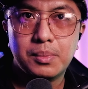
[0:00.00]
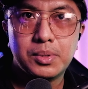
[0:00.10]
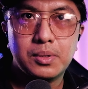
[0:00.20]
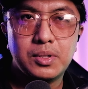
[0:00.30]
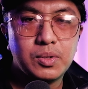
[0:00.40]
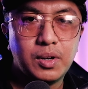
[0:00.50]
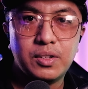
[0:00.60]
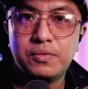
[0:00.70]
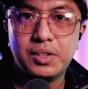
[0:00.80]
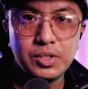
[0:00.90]
So it's
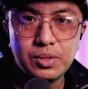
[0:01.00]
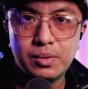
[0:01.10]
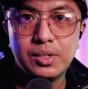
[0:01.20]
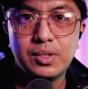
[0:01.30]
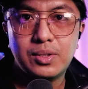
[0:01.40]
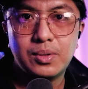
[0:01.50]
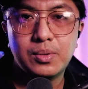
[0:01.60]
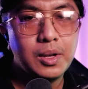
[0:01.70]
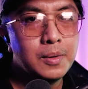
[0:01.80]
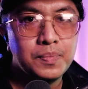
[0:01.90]
quite fun to listen to.